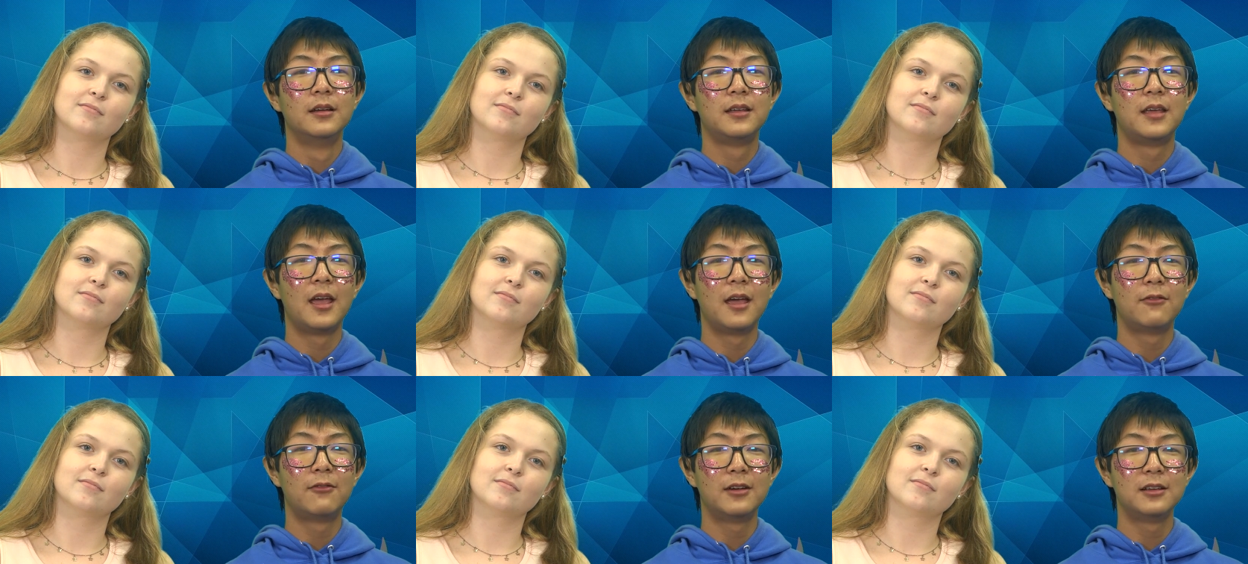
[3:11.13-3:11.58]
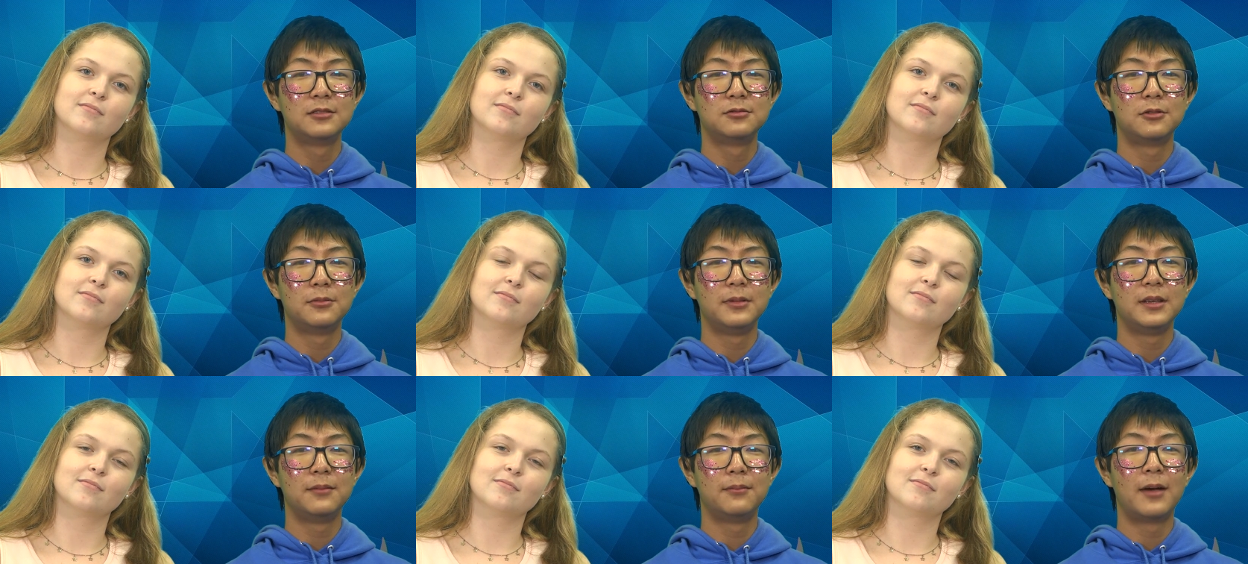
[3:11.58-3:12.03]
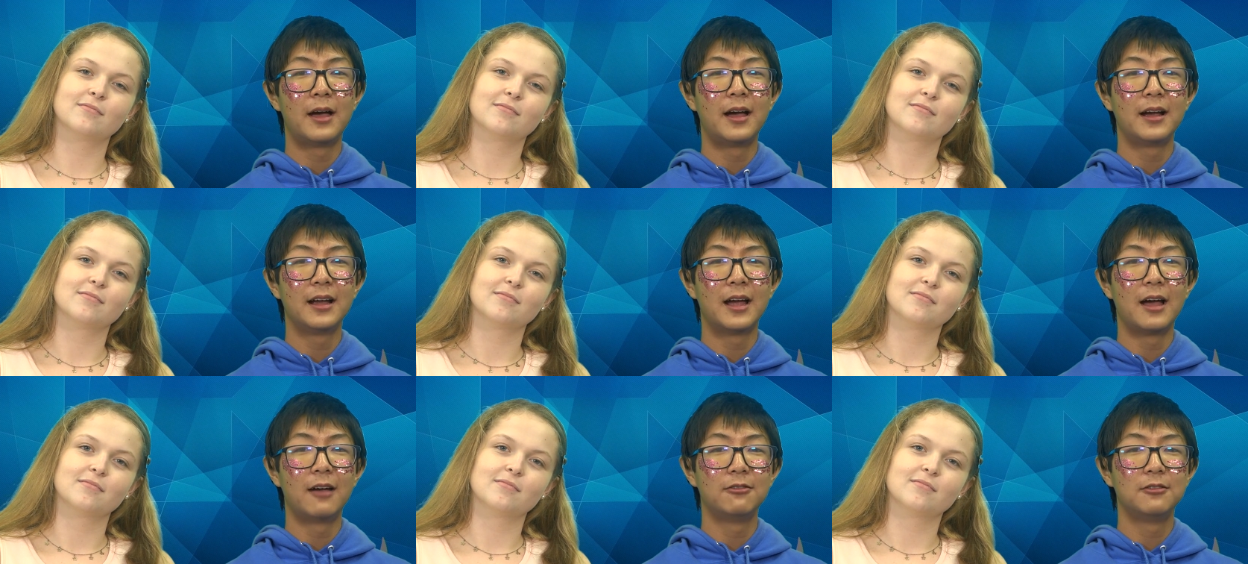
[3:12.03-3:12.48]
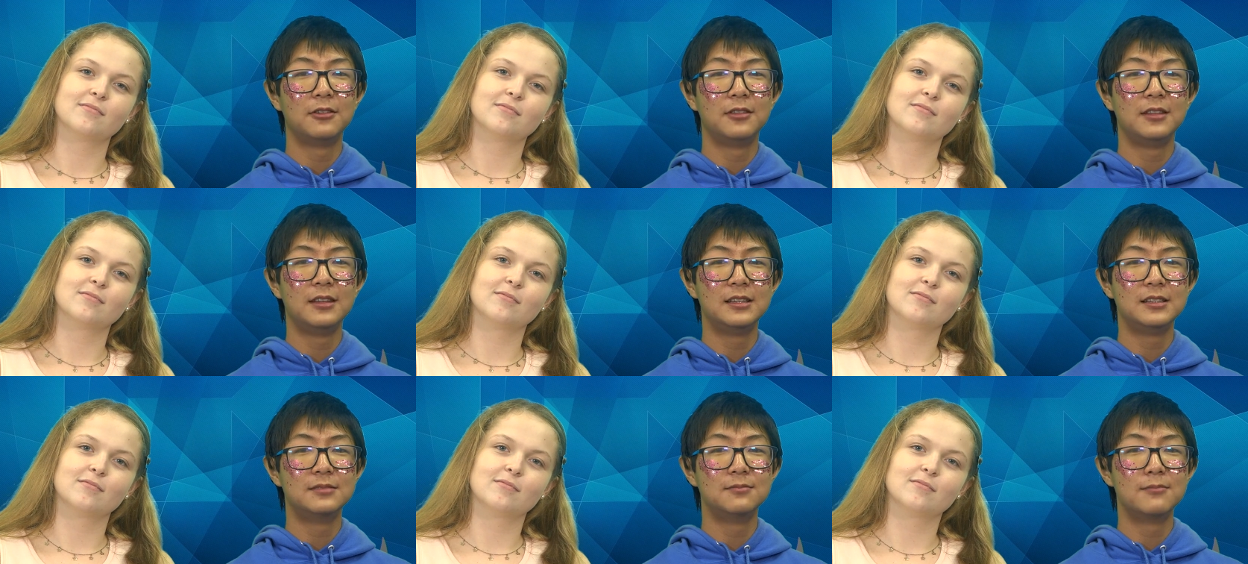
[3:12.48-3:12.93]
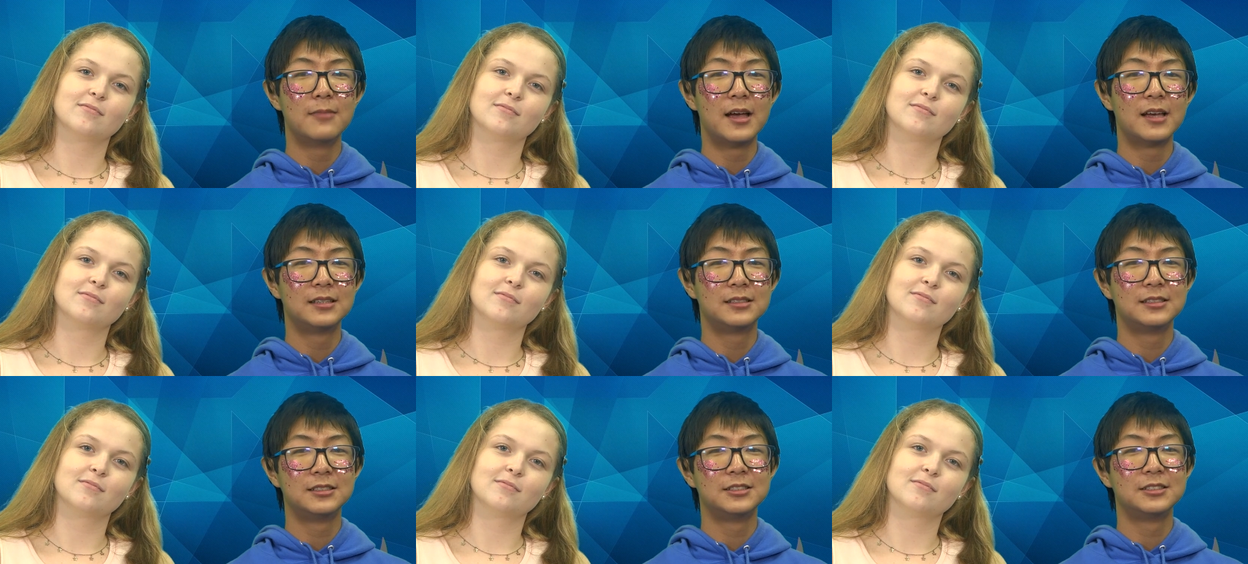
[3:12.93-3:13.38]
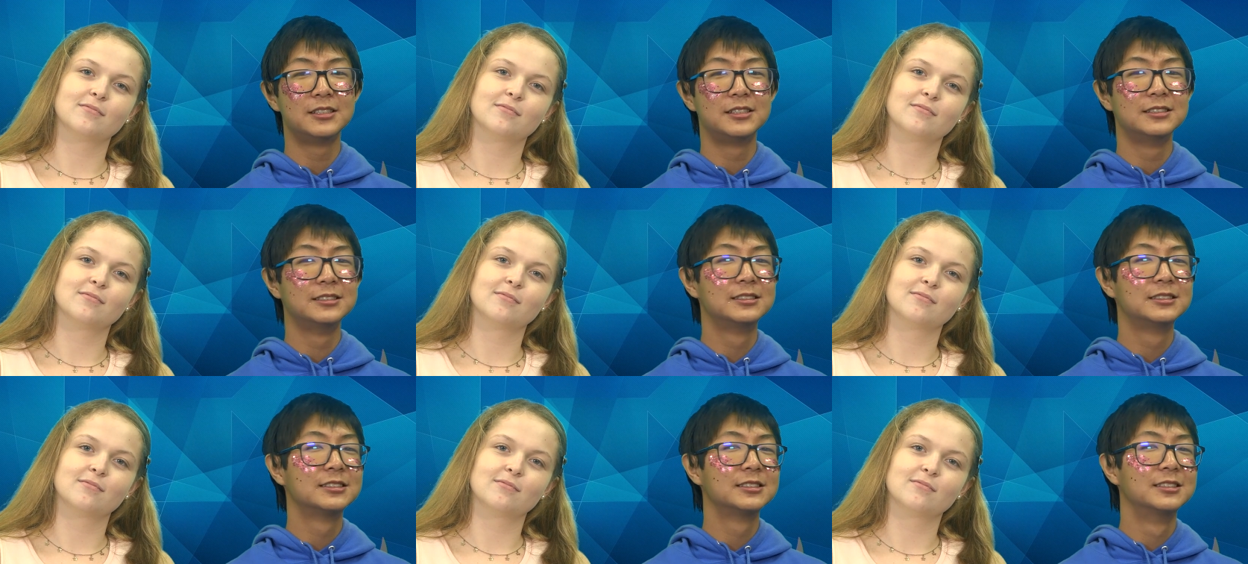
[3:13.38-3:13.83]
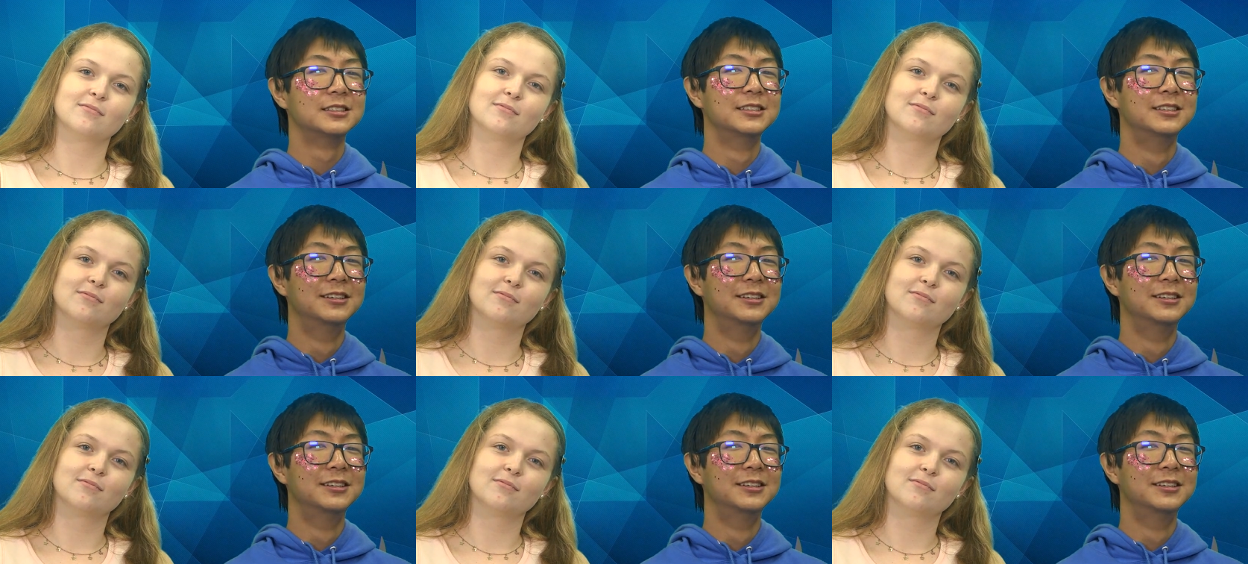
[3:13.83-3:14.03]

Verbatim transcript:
Speaker 1: KVIKS will be back after these messages.